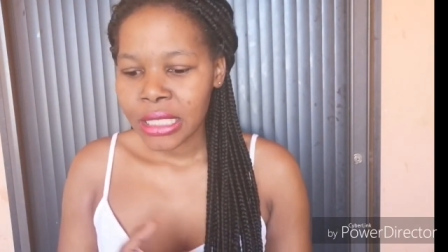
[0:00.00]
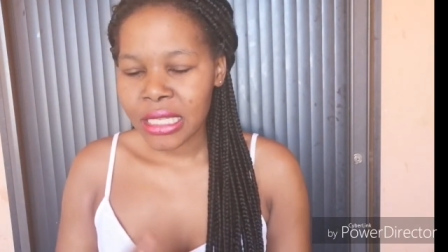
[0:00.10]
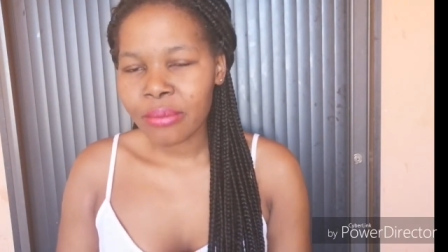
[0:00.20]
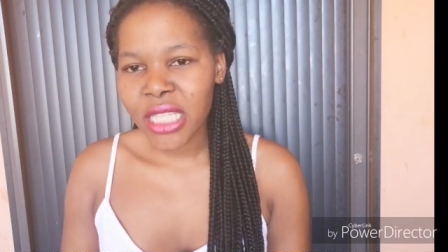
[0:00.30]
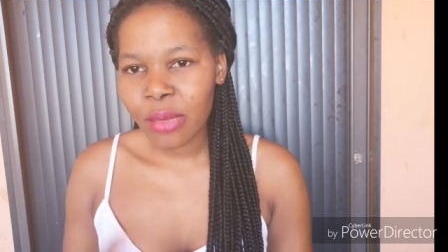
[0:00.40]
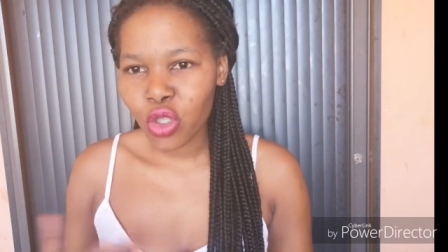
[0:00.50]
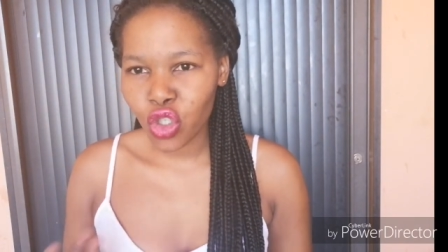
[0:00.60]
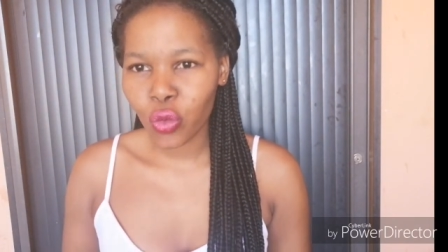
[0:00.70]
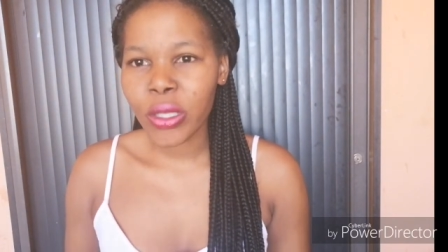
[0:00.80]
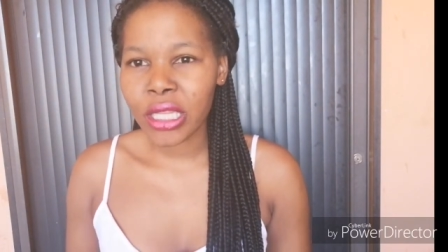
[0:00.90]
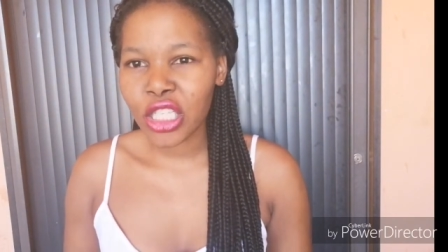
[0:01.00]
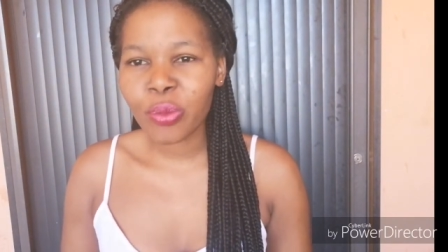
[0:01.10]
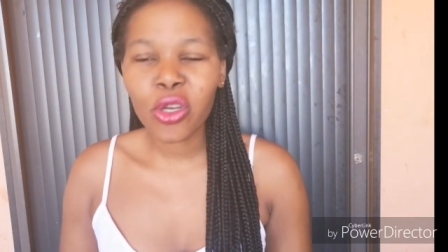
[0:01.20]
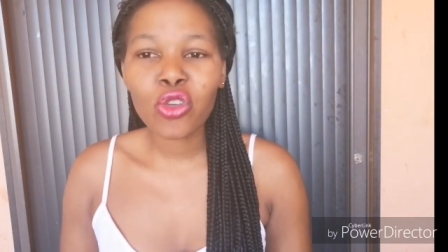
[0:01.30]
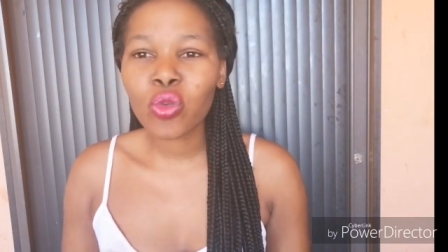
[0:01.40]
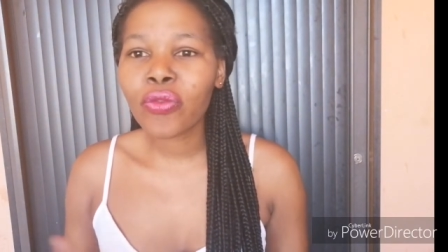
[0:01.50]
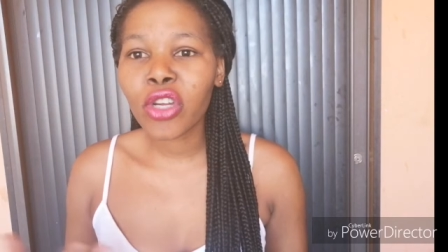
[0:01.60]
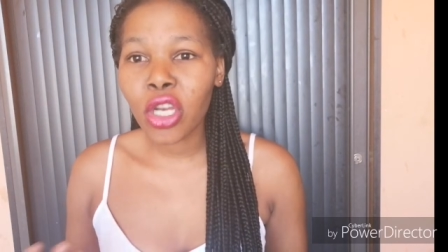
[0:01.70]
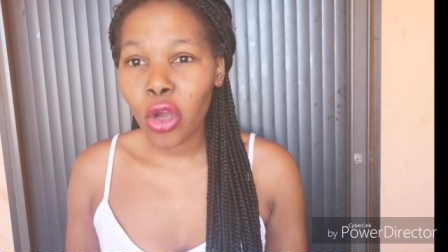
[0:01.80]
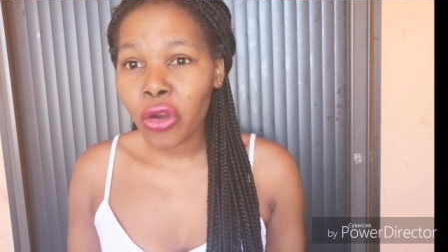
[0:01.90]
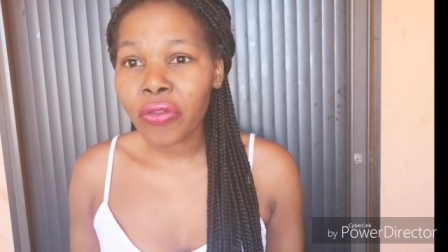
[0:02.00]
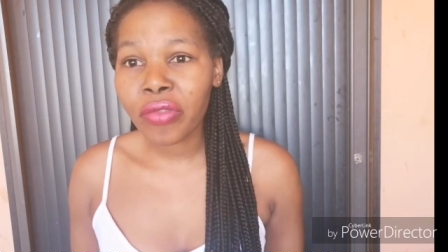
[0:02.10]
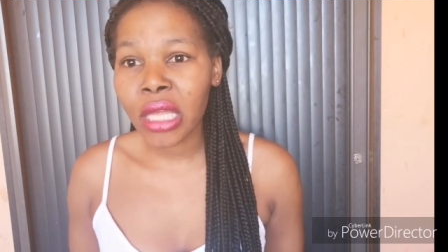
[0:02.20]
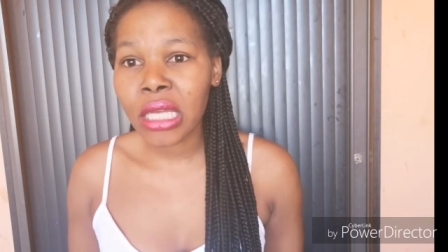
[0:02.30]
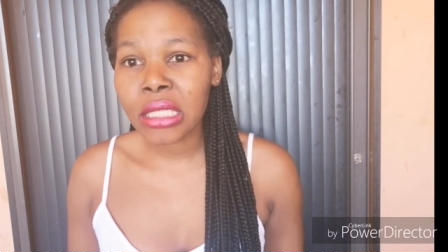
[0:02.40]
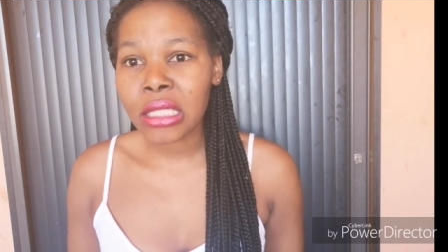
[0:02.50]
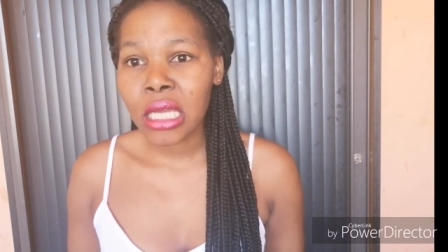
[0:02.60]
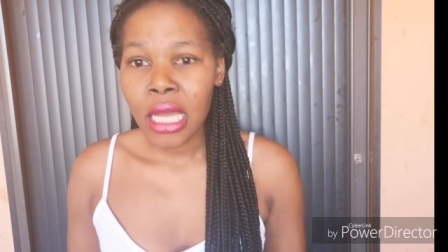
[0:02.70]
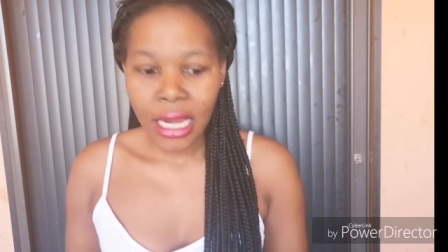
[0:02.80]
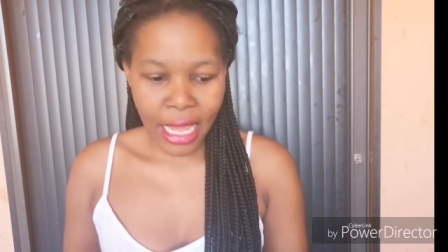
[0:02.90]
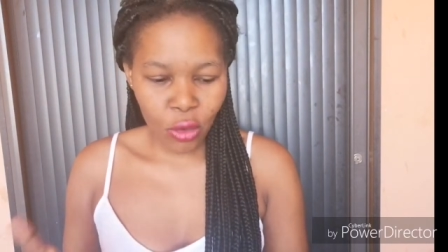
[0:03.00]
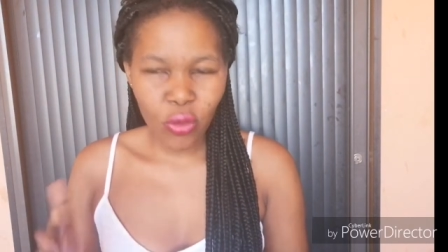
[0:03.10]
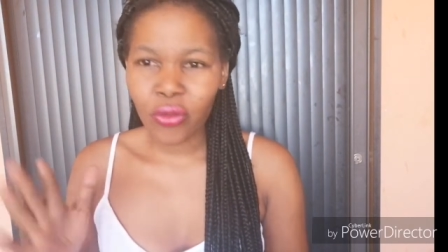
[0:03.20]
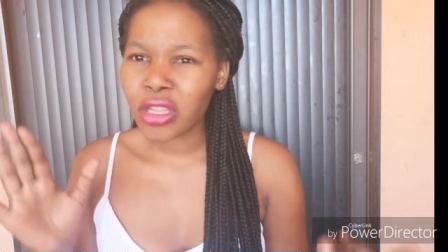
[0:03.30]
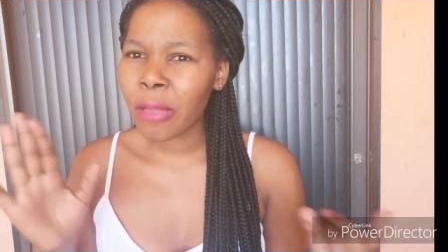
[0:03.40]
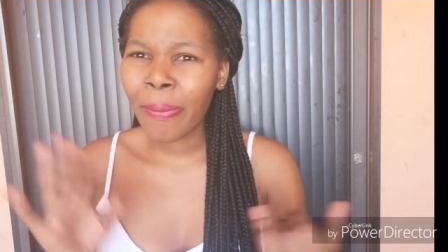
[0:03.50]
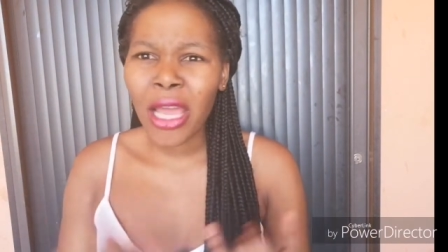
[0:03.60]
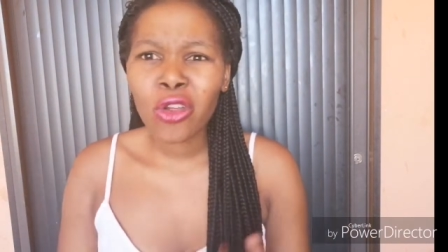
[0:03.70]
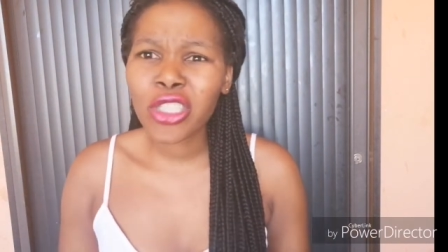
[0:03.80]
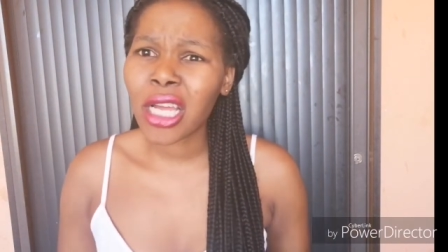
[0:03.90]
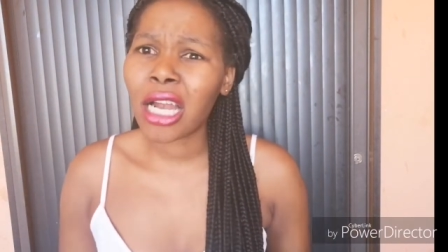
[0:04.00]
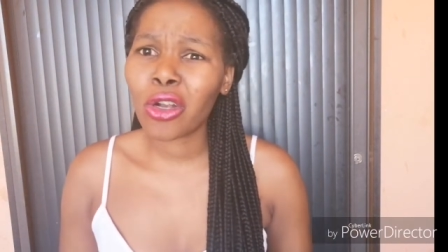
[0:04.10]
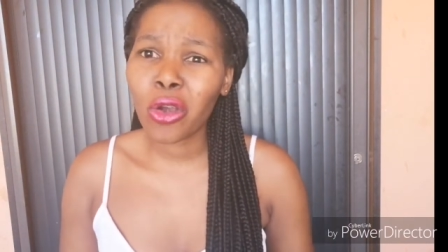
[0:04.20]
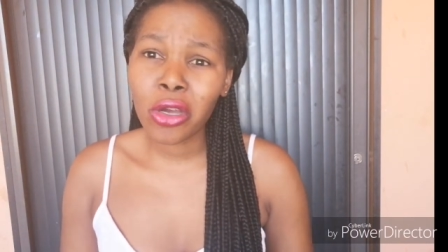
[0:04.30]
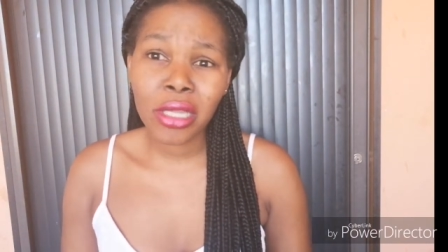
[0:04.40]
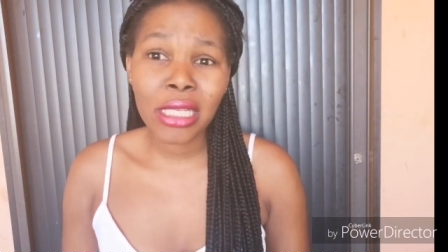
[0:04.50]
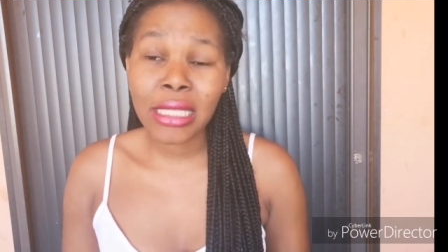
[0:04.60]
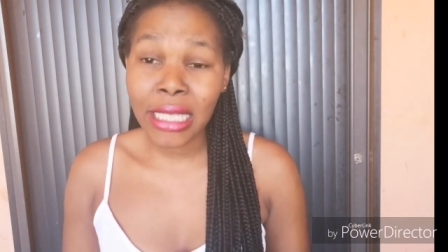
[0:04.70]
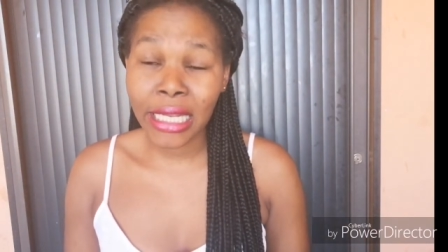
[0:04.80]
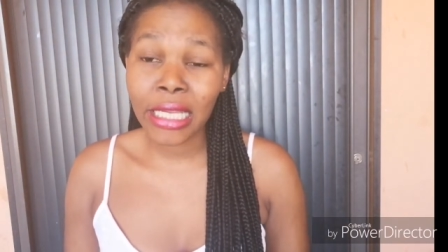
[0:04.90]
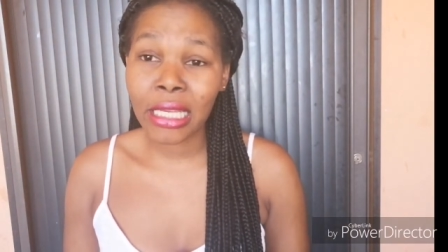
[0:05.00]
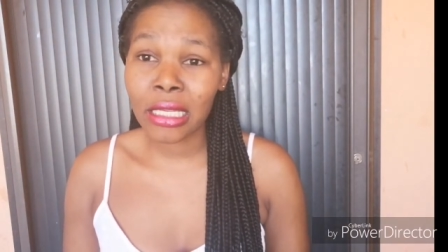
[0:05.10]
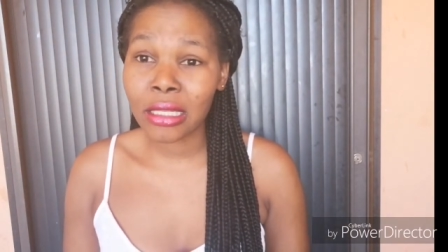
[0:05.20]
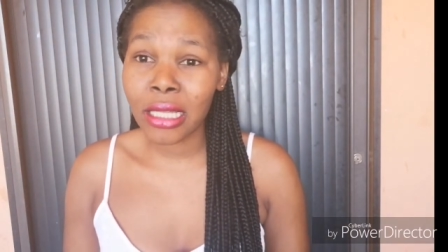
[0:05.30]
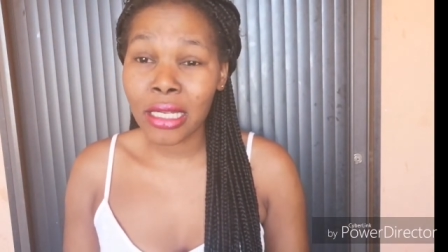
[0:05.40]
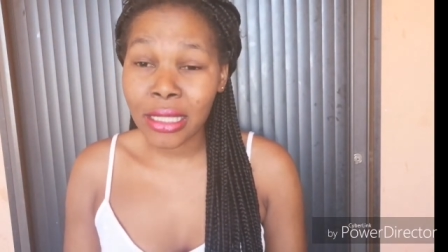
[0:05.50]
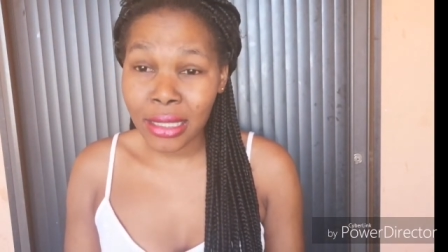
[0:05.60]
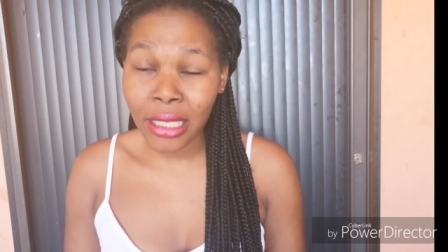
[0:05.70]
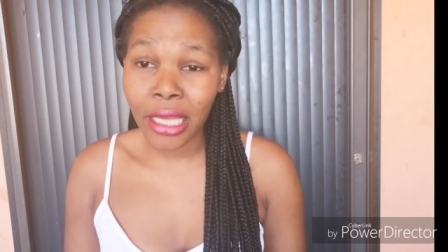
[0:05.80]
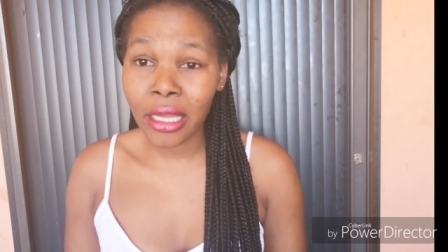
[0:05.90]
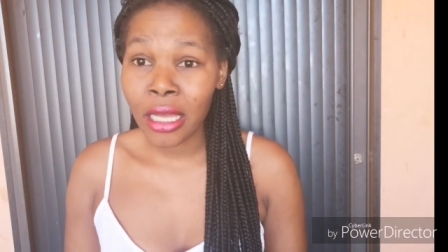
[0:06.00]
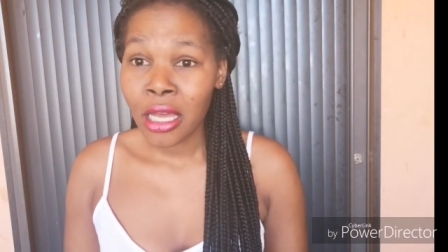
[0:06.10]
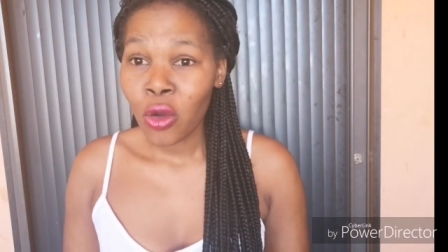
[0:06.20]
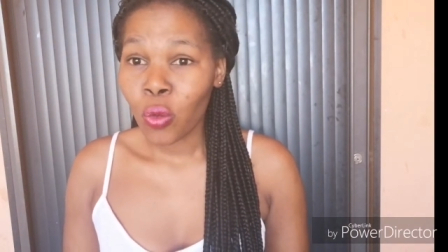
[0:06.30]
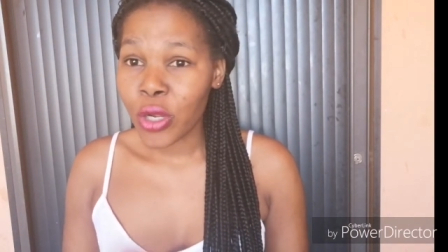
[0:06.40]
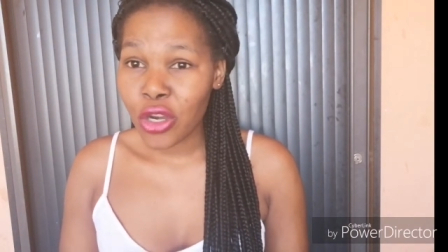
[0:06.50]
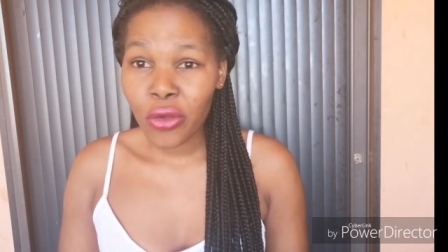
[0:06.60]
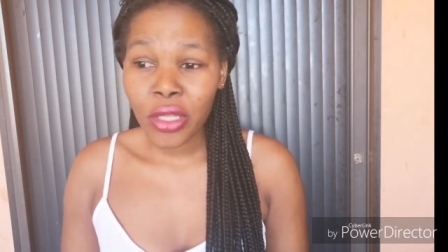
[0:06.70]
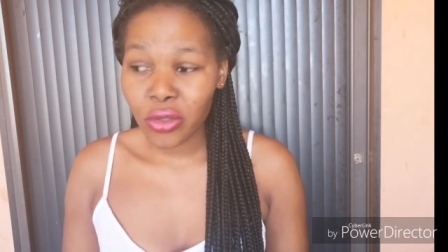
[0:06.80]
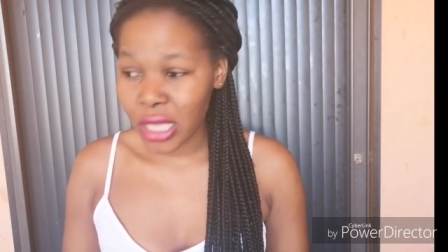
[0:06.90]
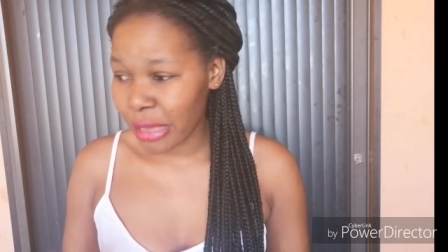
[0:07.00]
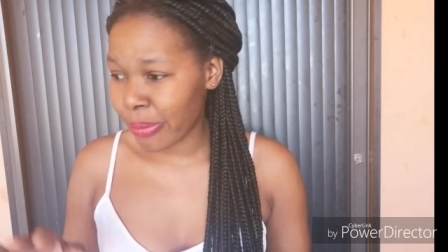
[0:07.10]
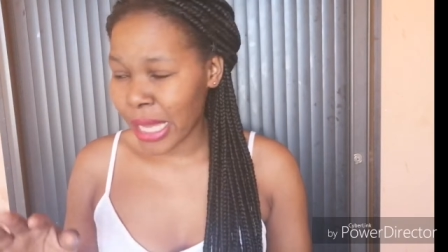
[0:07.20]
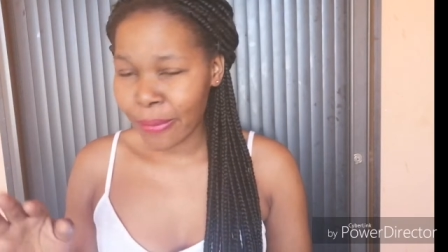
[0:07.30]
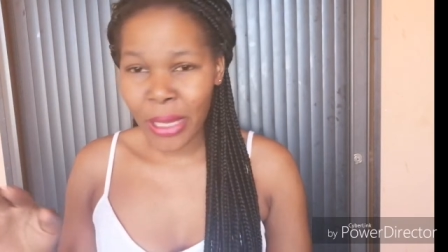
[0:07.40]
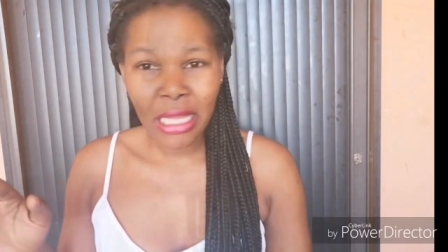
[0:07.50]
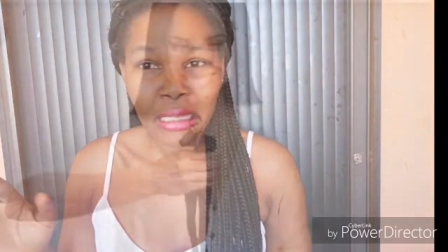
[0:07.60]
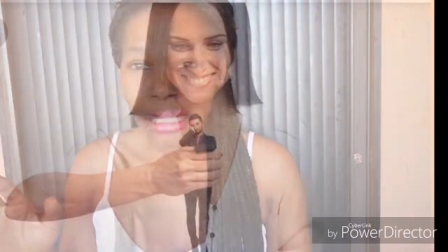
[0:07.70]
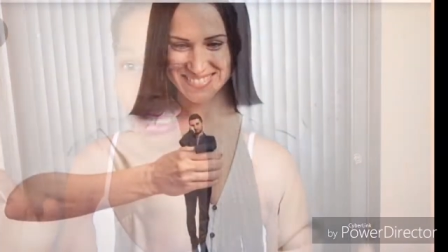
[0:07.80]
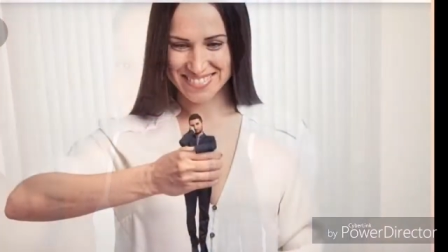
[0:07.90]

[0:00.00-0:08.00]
sometimes doing this because we've got a lot of things like we've got the biological clock that is clicking that is ticking we know that's okay by by uh,